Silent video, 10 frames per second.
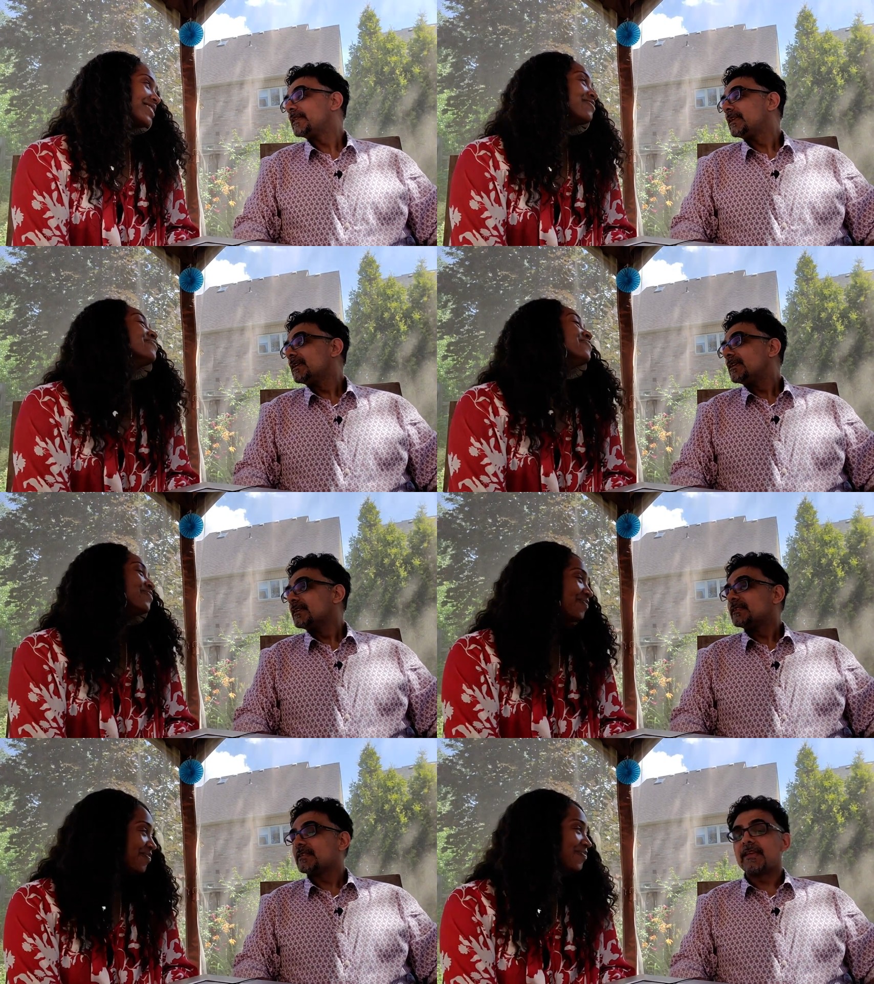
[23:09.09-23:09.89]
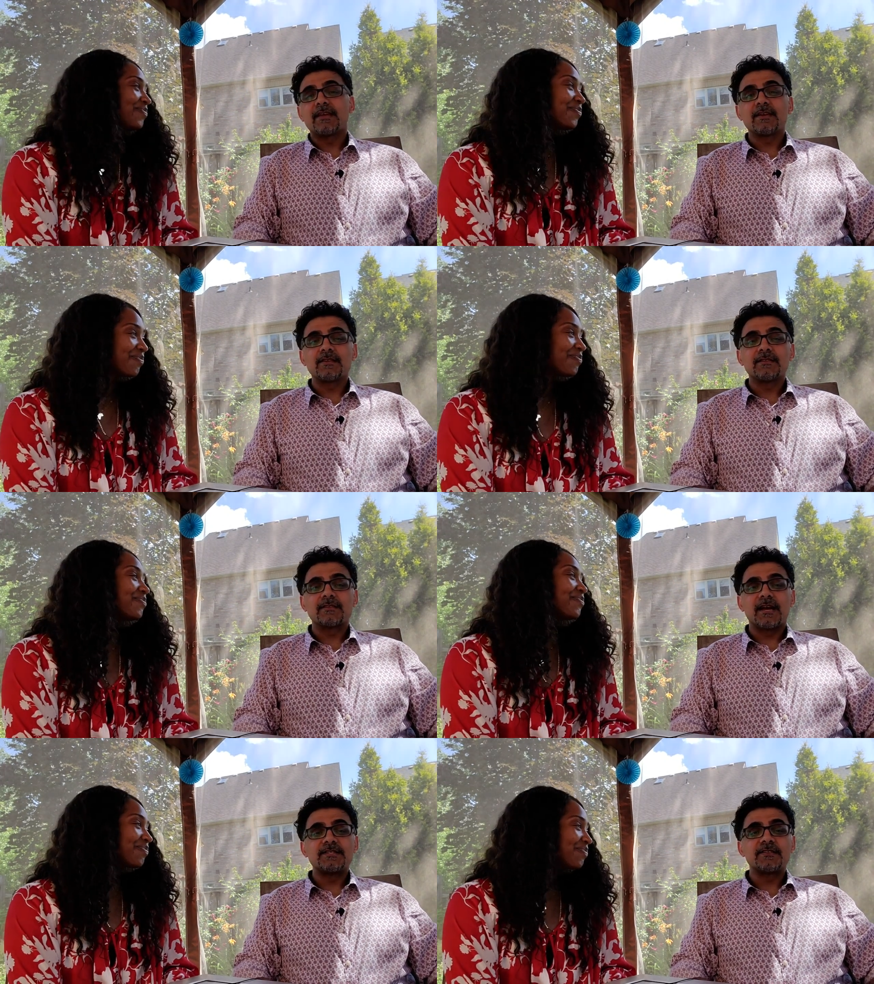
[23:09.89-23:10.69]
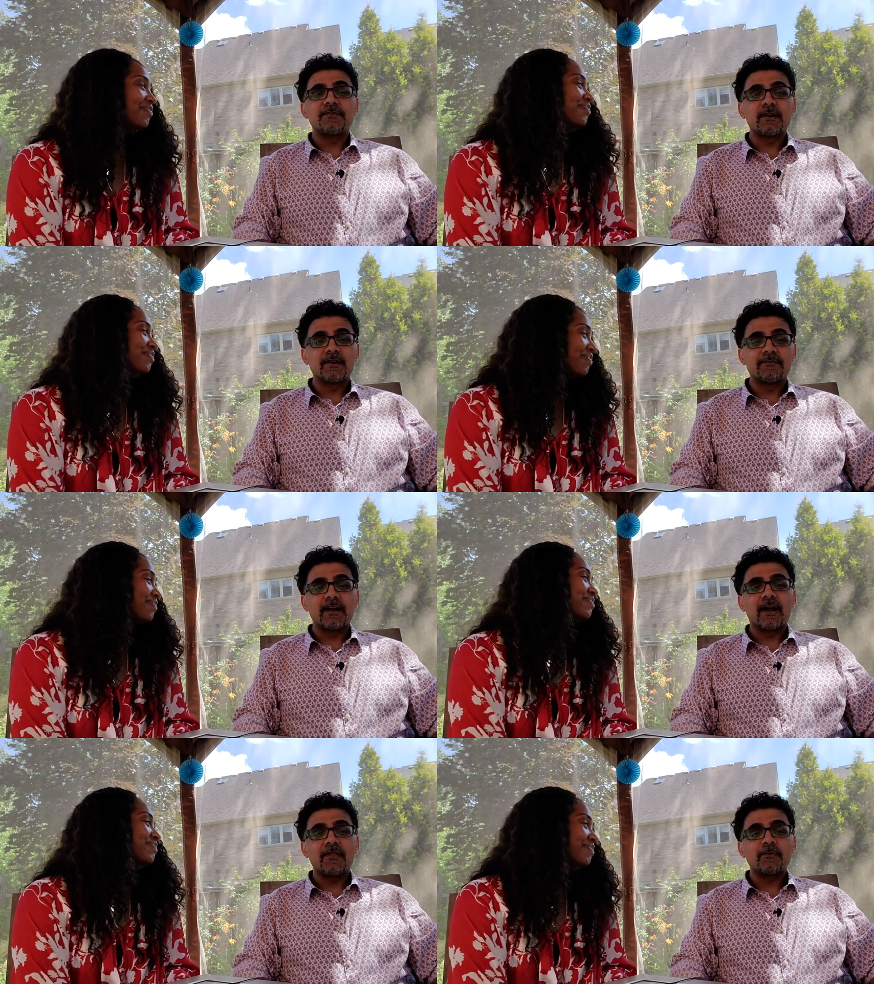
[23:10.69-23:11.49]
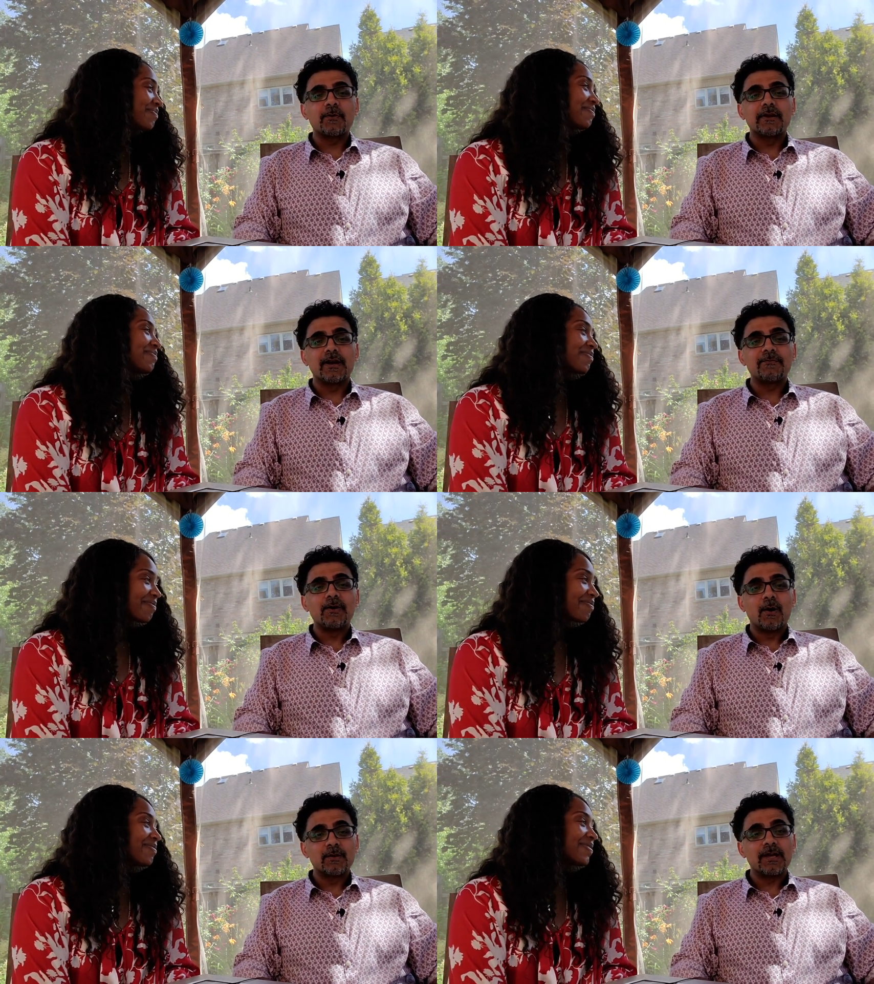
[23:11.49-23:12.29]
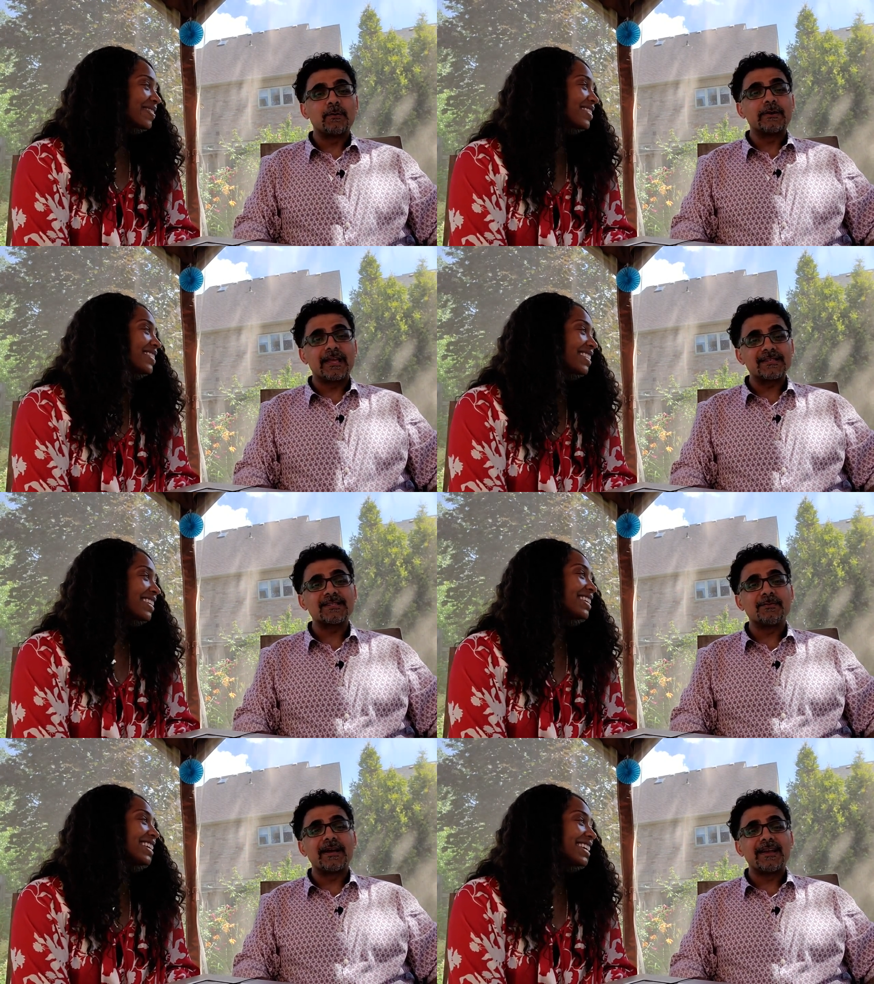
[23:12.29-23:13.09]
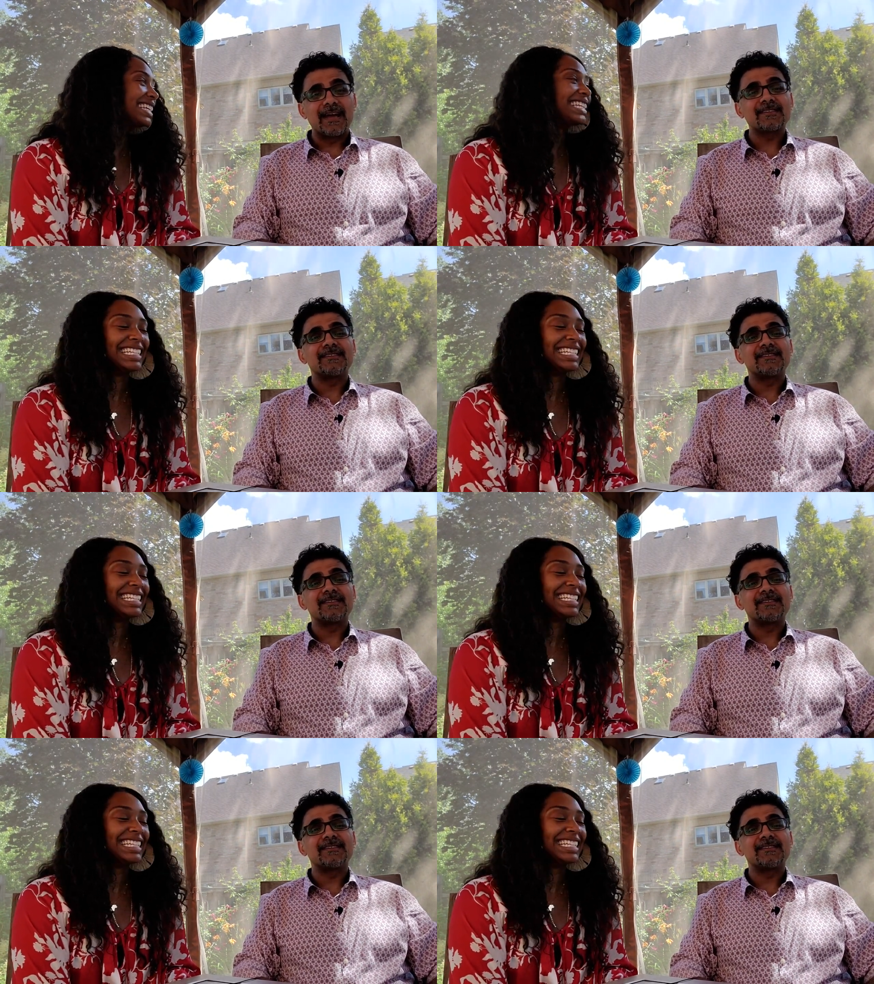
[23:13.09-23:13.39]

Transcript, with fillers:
Speaker 1: Mm. Say, because I just figured if I got through enough no's, I would get to my next